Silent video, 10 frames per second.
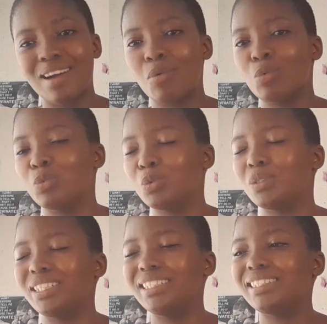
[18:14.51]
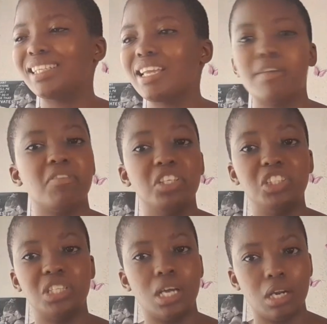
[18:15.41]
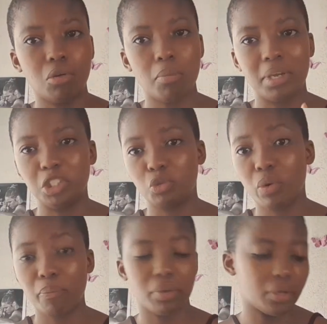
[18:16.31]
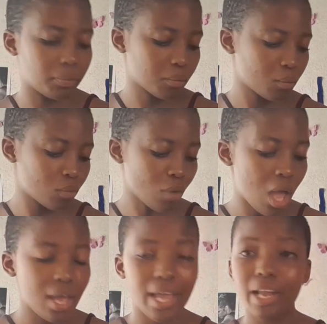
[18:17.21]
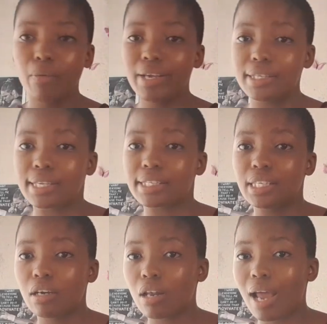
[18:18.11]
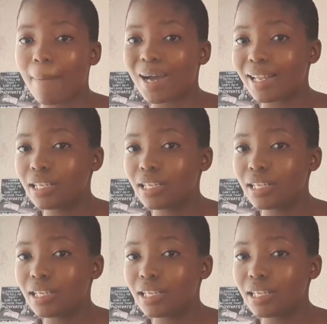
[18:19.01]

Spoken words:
I wouldn't even dare recommend UMP. Anyways, I'll see you collab.